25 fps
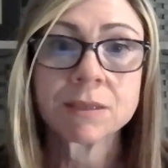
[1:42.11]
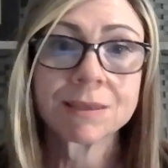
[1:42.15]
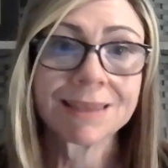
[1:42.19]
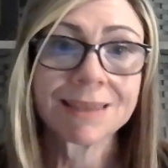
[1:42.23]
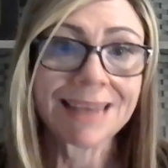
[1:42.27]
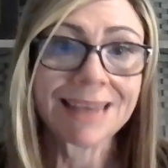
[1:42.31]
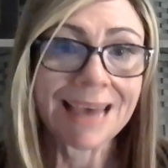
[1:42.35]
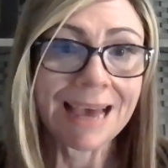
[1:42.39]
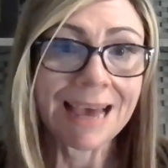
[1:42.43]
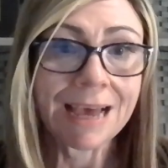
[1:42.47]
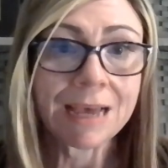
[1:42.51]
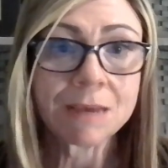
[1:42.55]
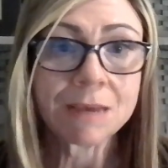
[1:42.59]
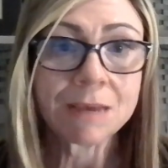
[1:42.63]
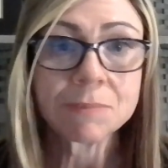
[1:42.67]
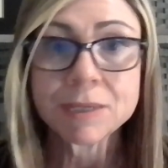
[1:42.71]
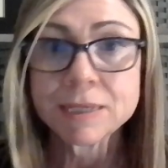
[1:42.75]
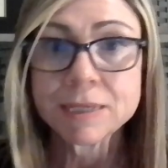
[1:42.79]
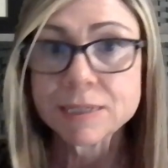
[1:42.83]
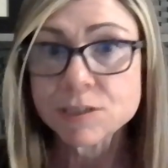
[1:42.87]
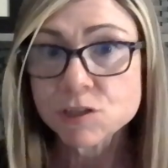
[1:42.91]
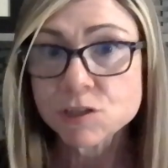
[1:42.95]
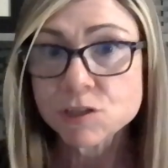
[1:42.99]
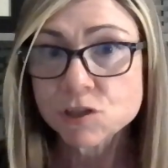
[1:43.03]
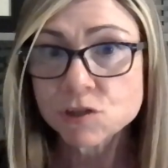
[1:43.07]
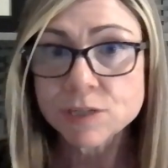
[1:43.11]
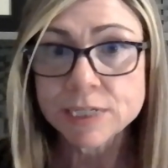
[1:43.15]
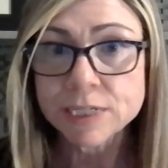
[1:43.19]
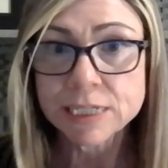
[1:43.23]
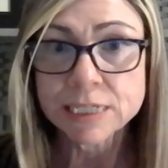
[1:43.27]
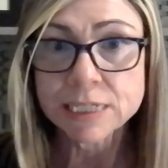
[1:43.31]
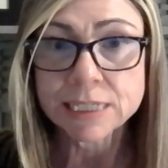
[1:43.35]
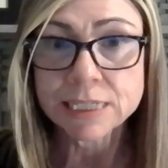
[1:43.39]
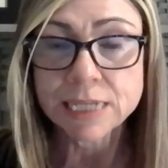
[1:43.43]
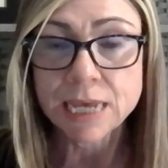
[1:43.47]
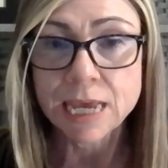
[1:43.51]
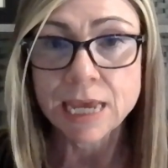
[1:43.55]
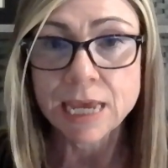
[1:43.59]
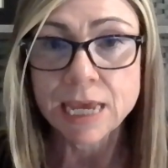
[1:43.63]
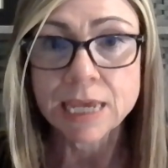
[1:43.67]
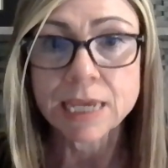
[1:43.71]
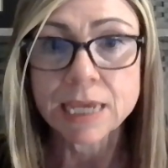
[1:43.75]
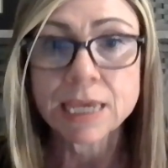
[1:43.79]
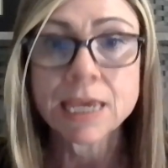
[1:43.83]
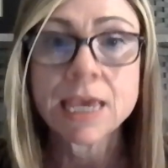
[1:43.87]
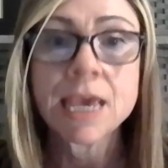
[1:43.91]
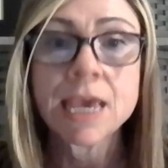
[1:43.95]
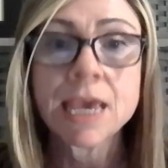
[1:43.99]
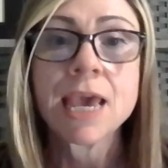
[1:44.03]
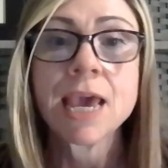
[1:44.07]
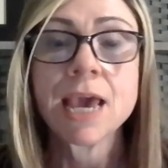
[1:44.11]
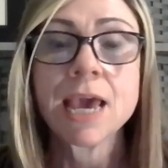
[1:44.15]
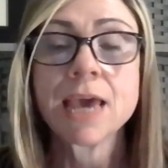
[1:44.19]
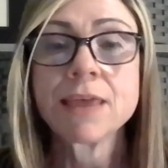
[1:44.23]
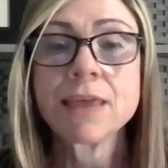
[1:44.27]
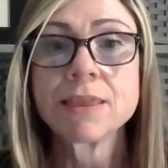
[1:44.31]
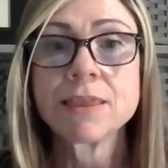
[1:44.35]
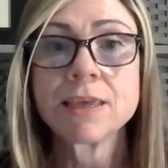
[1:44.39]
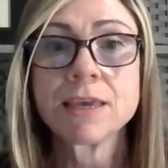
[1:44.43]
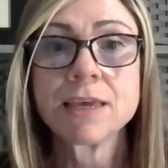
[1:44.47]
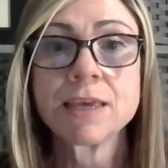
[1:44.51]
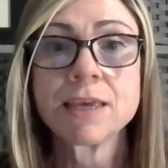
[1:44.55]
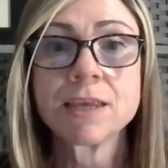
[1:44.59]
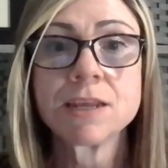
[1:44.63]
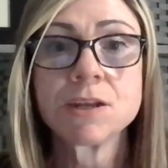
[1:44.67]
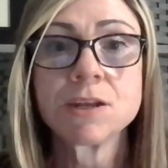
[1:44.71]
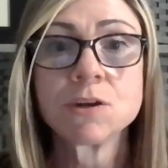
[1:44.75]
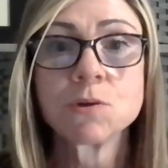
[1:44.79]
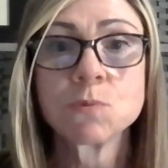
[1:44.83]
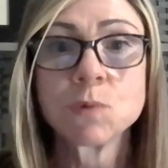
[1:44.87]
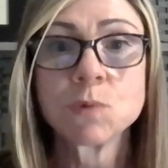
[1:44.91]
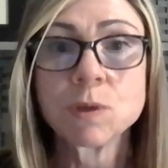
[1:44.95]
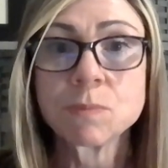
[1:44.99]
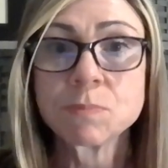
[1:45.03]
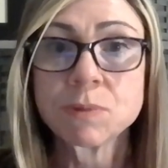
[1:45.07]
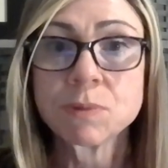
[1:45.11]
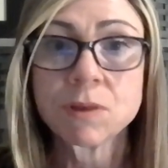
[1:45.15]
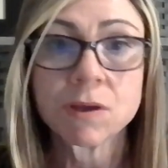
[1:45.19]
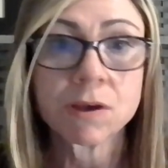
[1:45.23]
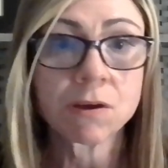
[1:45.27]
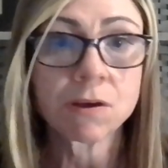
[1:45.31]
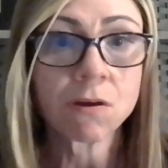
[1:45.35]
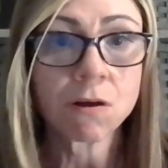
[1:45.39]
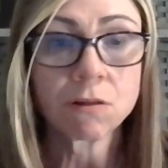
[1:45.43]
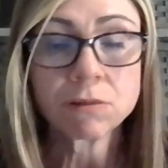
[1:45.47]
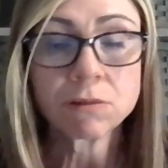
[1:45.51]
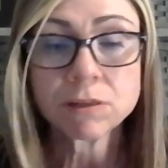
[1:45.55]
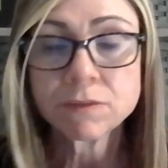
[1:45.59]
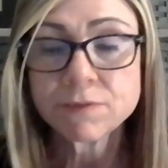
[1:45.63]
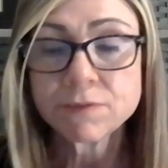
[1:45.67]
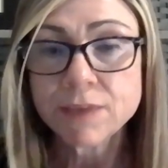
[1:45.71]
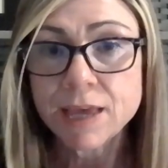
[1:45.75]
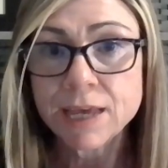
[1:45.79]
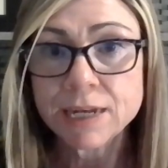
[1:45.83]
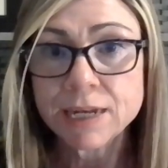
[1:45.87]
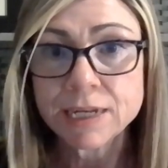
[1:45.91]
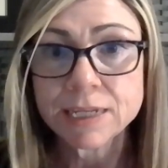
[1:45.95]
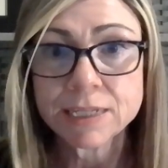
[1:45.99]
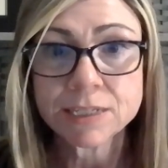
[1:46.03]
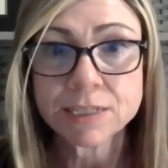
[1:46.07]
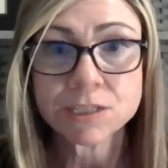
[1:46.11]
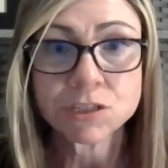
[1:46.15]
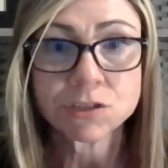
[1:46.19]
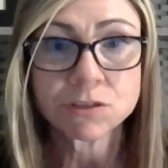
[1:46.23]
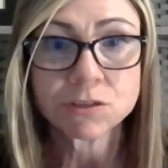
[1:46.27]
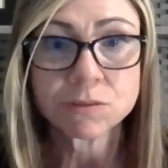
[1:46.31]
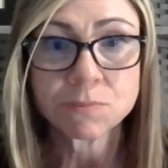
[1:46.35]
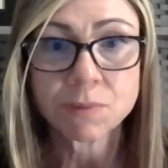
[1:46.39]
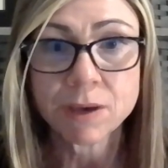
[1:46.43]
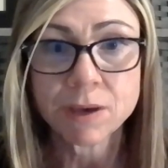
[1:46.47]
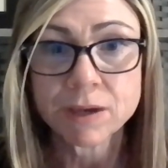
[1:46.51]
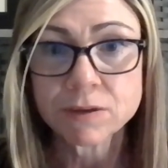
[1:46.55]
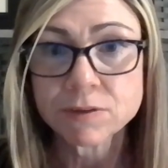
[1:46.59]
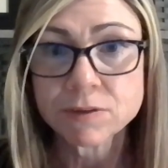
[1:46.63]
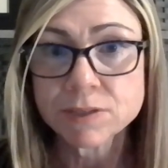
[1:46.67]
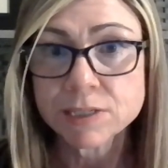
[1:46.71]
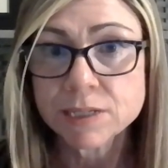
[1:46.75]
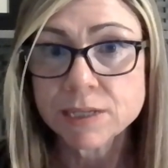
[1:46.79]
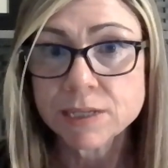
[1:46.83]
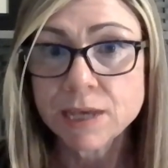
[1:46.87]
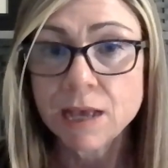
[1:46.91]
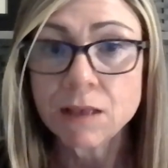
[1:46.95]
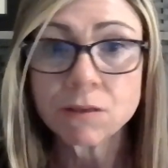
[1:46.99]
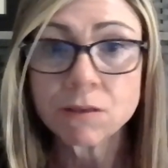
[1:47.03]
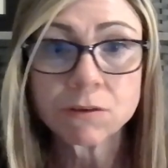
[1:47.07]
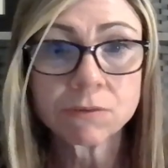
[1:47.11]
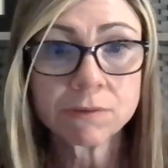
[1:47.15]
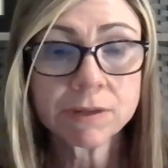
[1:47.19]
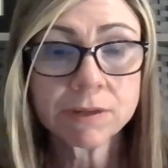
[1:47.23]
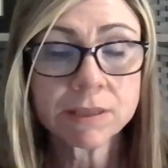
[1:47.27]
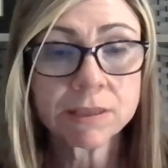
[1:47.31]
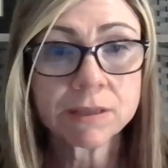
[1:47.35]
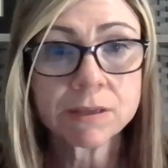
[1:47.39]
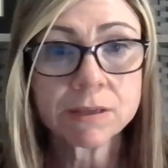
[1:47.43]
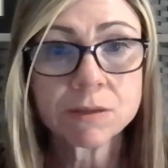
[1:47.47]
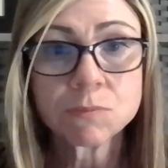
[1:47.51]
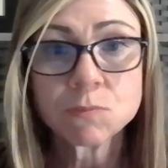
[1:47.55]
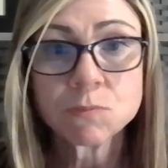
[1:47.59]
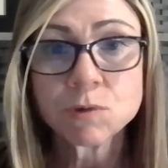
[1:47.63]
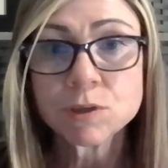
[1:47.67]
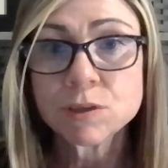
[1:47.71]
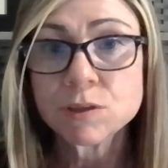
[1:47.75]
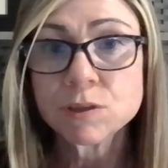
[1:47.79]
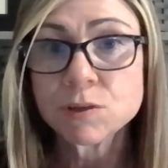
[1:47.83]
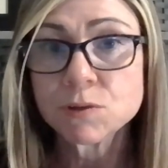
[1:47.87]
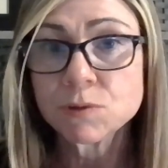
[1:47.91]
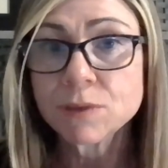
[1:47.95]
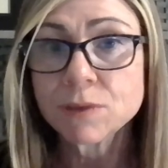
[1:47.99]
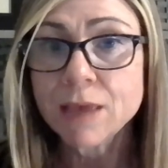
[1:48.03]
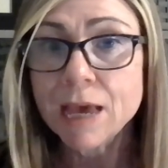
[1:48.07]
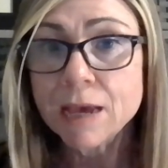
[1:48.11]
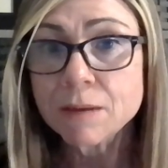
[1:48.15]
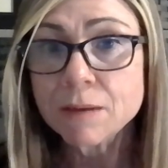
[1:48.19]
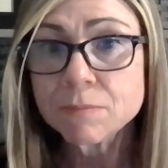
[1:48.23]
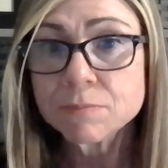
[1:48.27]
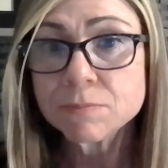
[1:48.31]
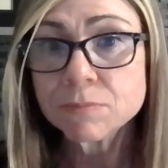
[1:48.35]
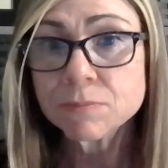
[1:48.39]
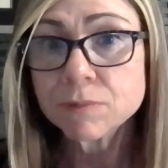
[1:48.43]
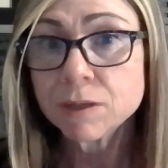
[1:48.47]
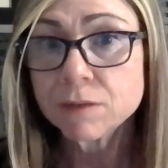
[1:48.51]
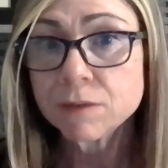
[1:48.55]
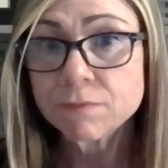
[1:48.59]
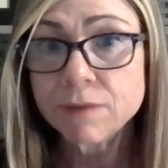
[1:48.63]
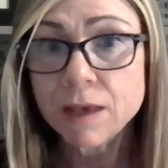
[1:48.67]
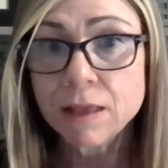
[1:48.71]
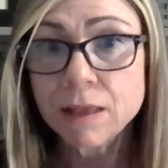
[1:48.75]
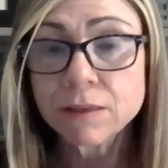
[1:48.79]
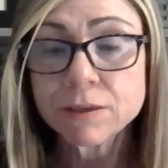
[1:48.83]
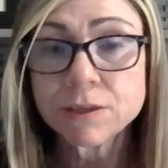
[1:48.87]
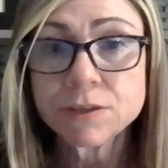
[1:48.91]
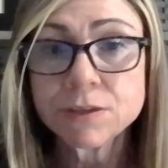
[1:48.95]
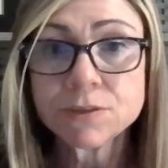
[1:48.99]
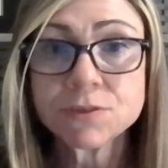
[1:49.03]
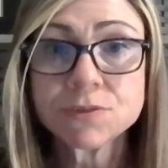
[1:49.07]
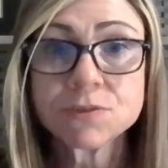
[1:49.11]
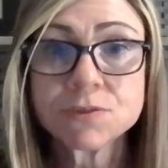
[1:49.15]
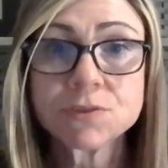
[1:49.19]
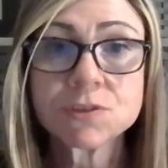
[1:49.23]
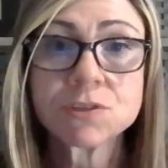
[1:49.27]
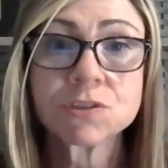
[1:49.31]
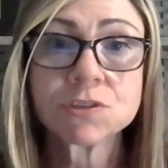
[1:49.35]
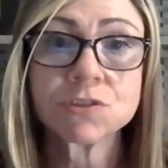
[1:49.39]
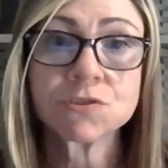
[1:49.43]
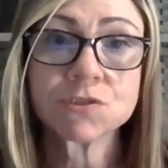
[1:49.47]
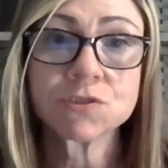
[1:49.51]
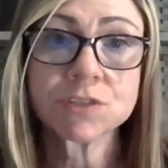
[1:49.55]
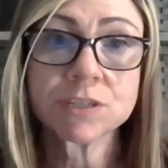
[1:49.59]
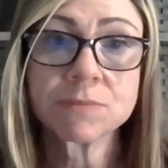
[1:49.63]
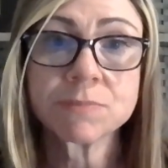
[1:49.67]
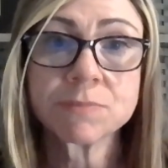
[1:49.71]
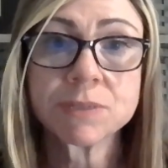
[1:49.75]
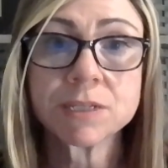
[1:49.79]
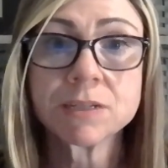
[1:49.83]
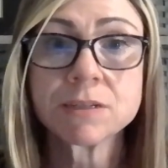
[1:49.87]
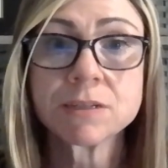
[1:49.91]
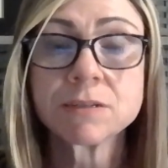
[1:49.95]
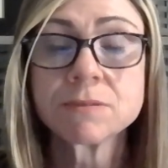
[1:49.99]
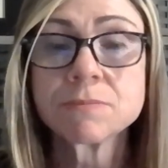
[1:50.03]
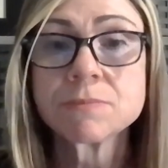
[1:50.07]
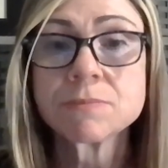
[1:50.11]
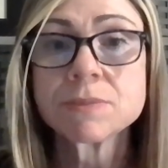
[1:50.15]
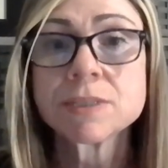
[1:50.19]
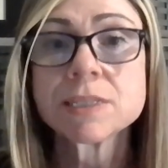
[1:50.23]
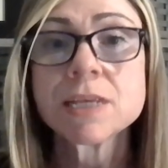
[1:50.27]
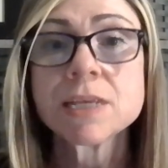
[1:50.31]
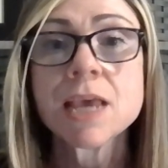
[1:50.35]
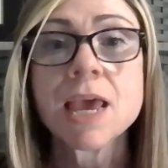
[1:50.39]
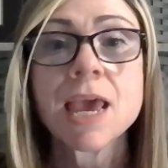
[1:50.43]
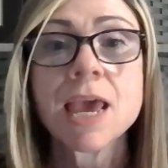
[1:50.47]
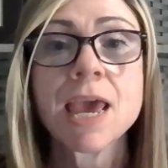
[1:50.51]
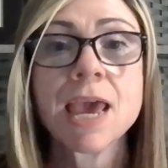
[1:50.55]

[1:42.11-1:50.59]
lab, history intake, and then we plug all of that into the BHRT algorithm with your lab values, your symptoms,